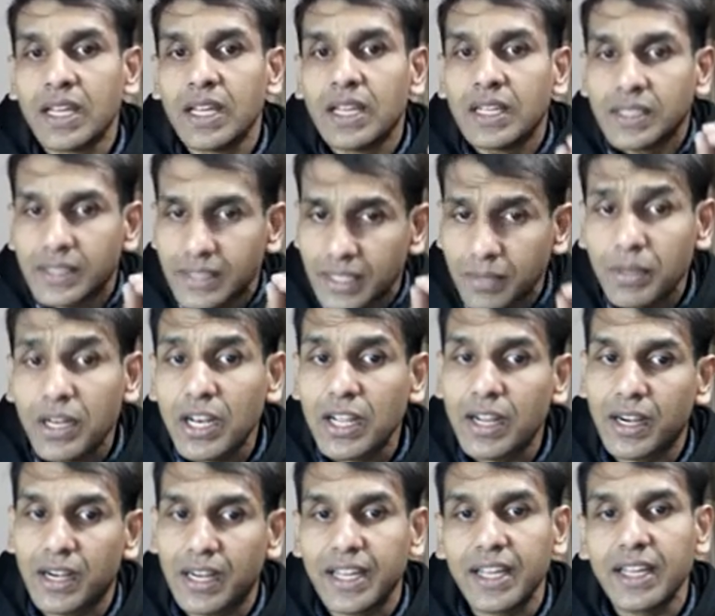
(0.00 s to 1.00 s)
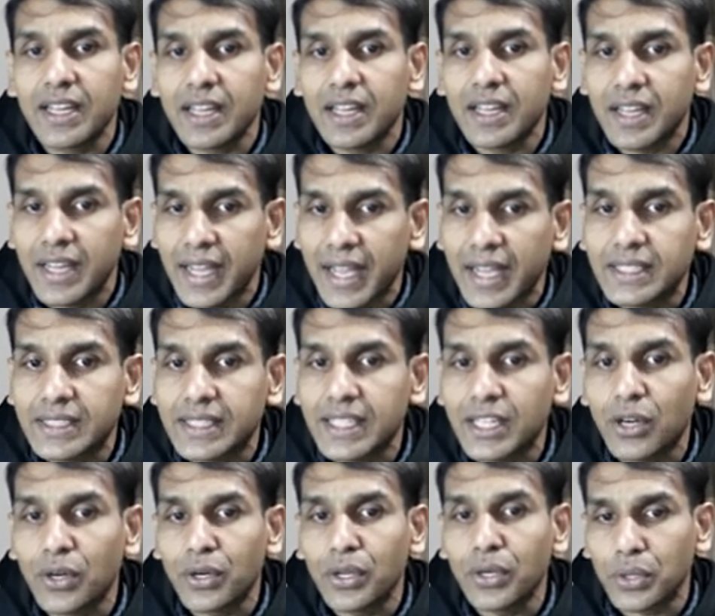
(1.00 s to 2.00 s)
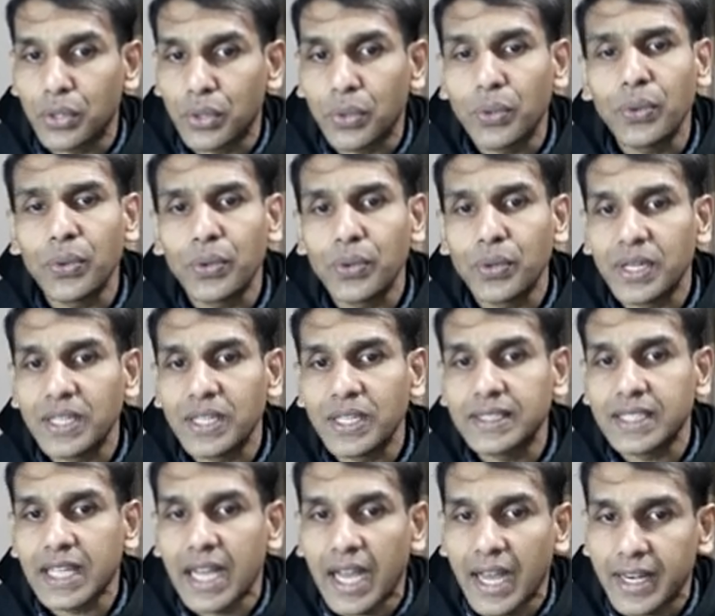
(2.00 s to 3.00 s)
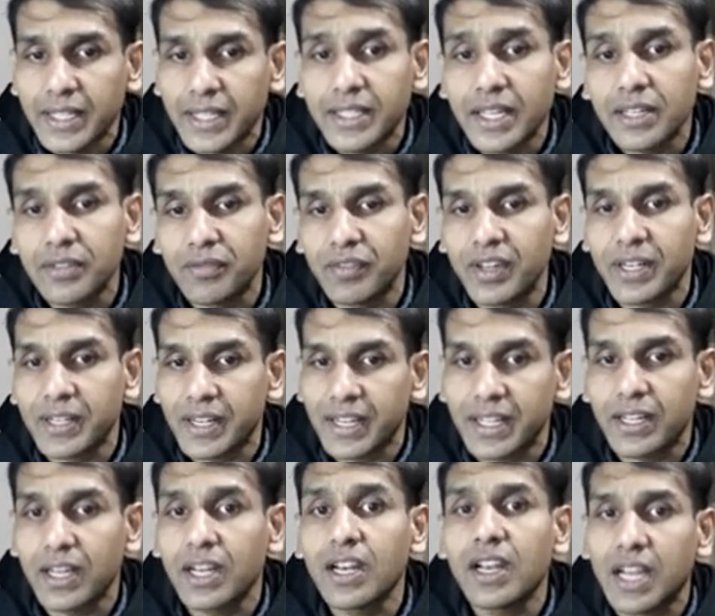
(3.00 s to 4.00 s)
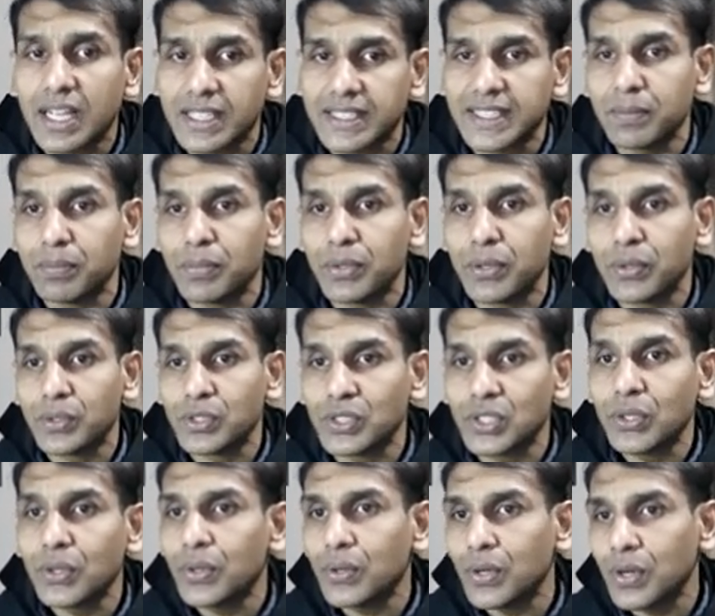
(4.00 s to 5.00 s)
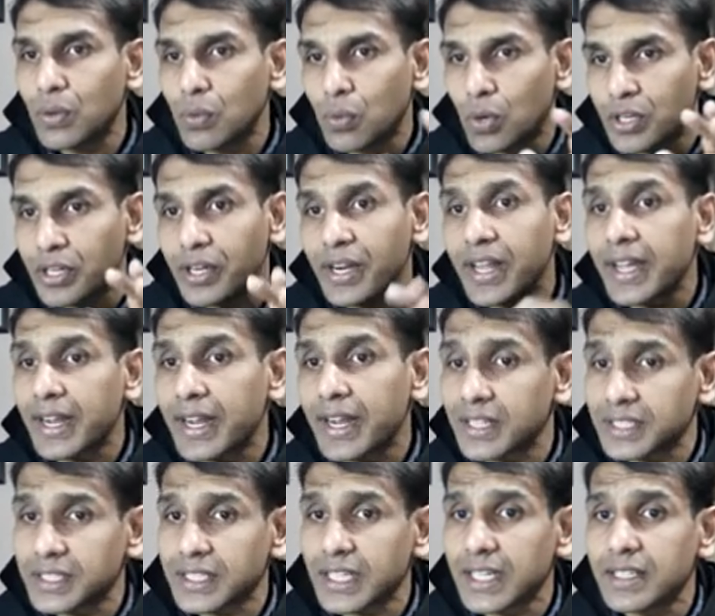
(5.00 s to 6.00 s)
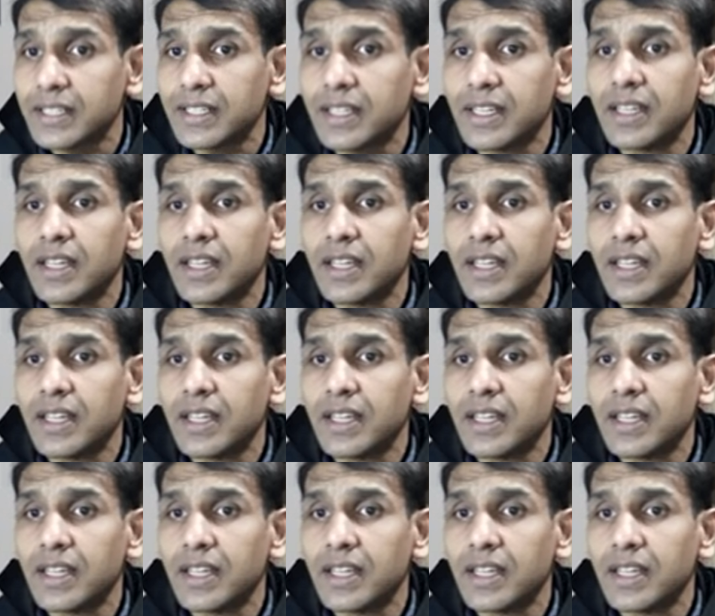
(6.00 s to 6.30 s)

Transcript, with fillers: Similarly, x equal to 2 is another vertical asymptote. So what did I understand?